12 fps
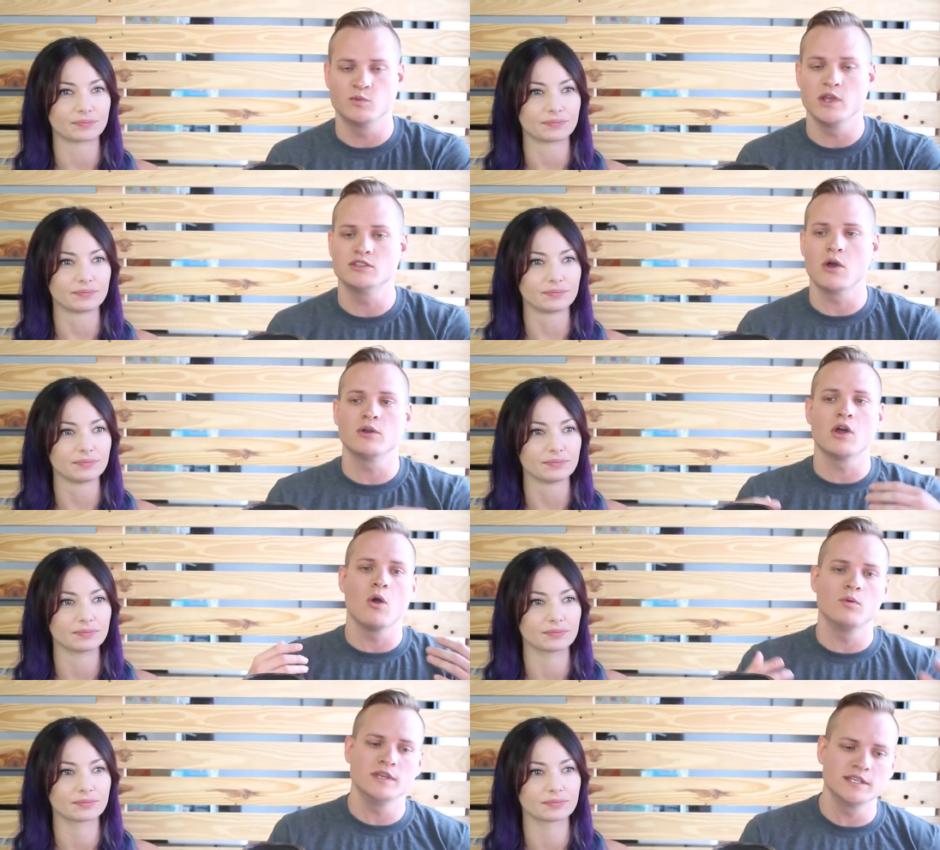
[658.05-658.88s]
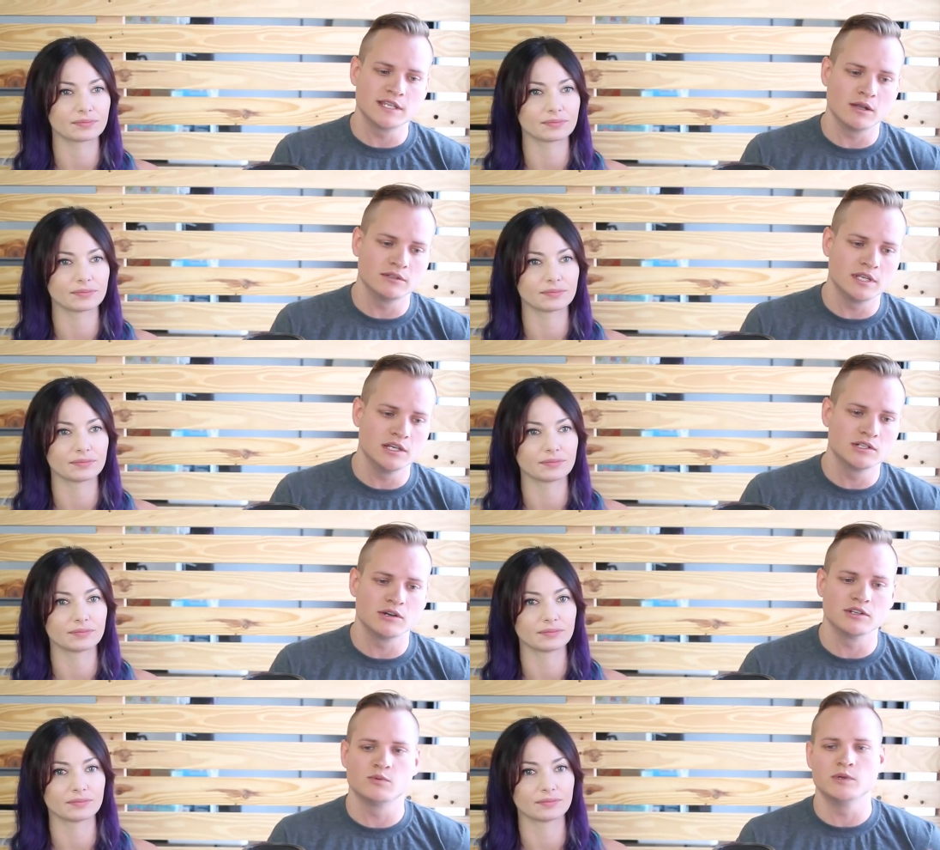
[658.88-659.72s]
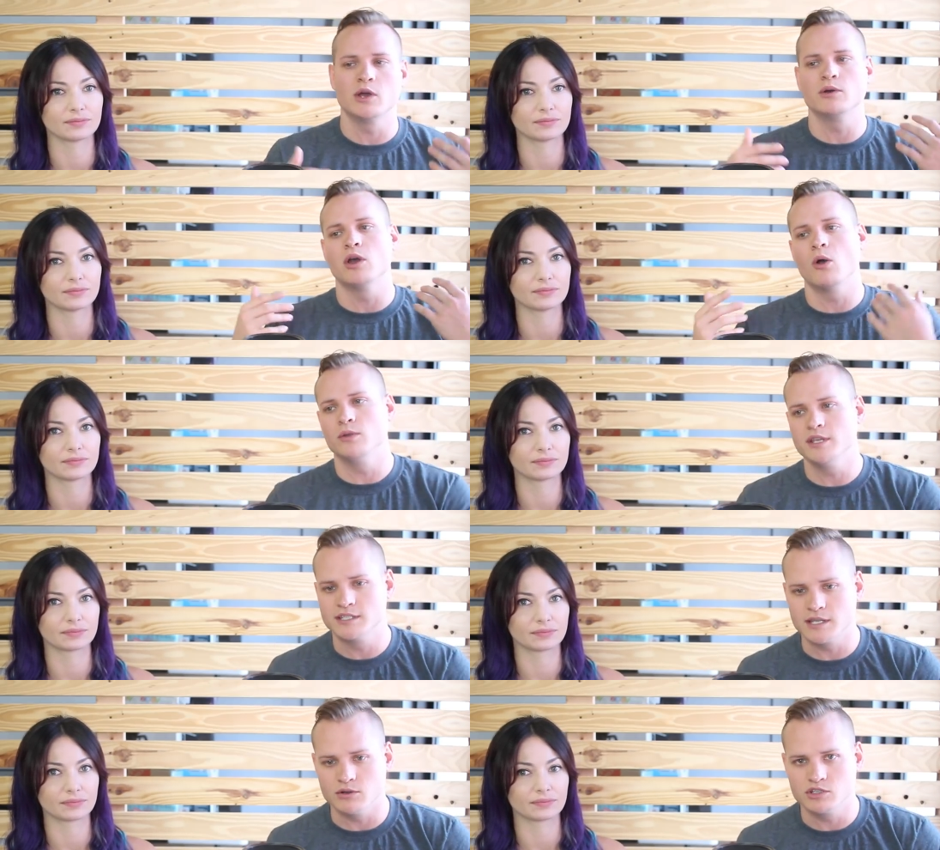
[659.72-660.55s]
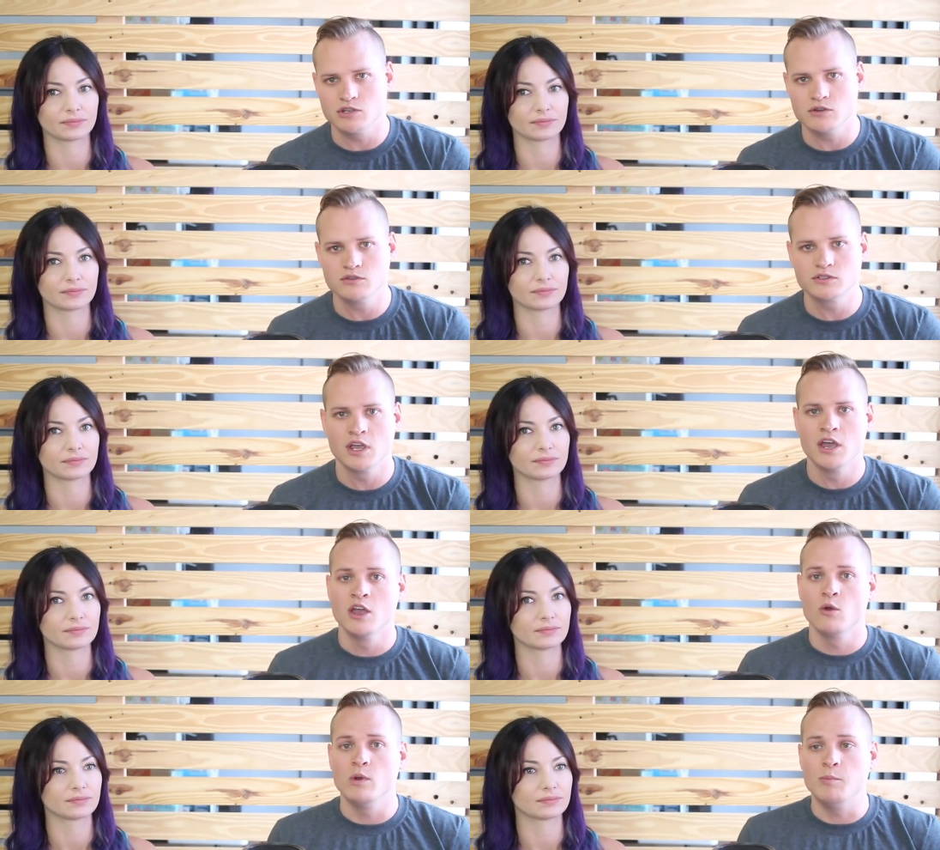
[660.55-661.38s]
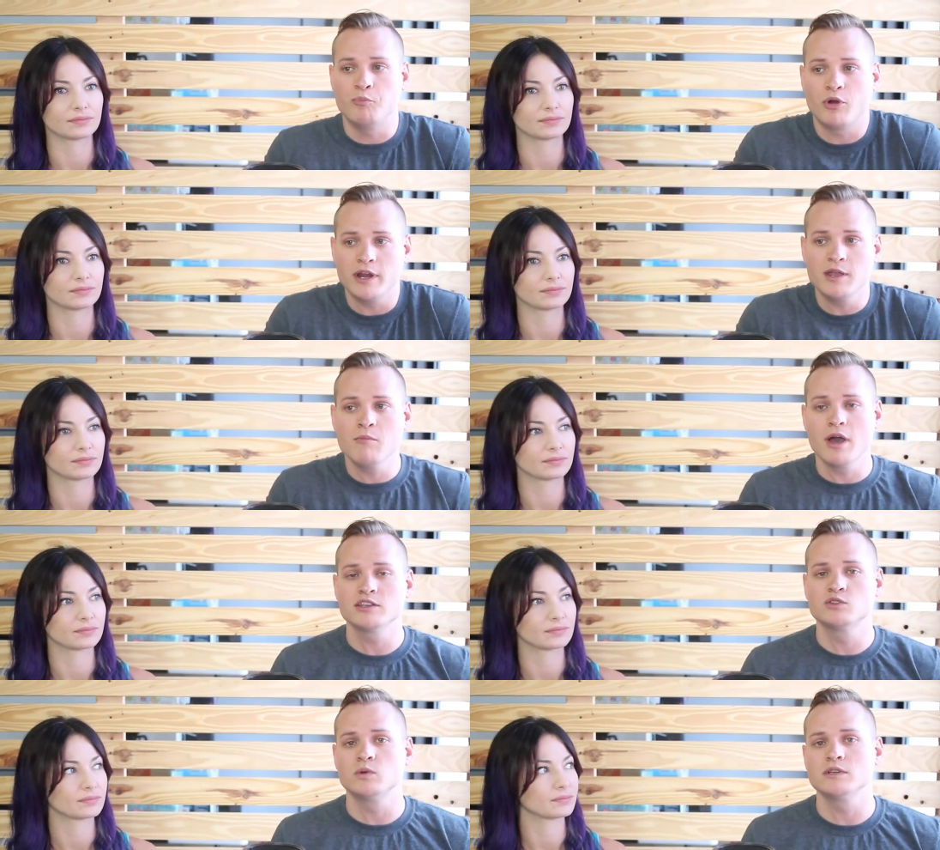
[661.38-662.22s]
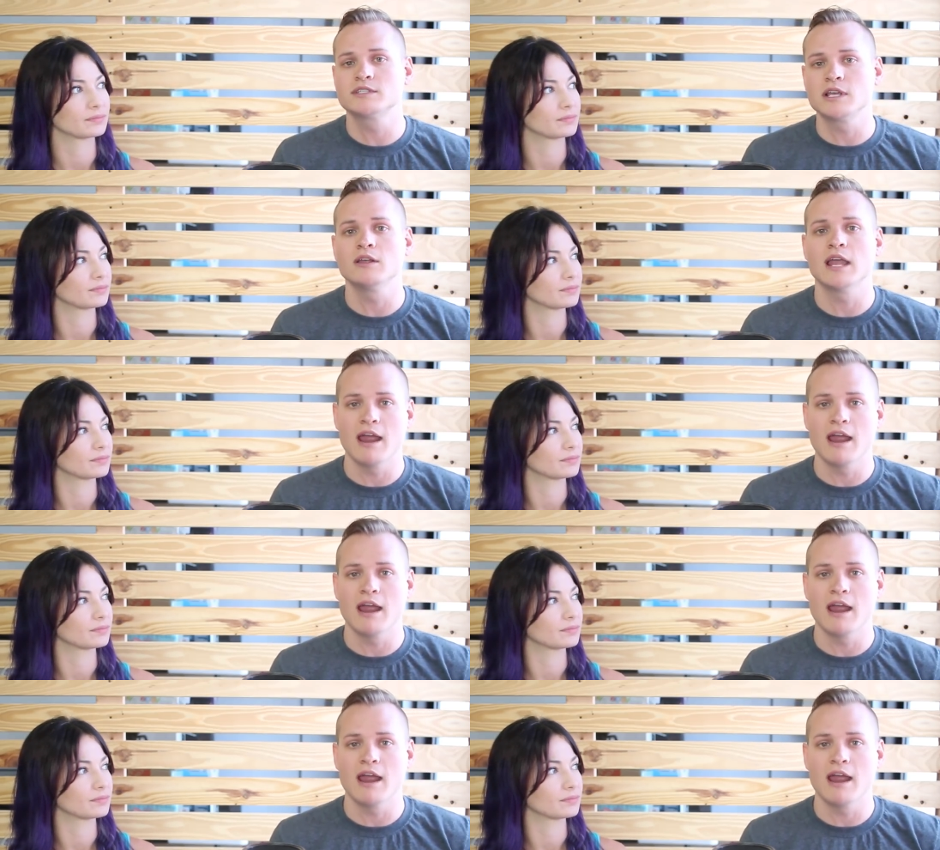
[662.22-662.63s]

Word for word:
Speaker 1: We don't only sell t-shirts, we don't only sell shoes. We pretty much will sell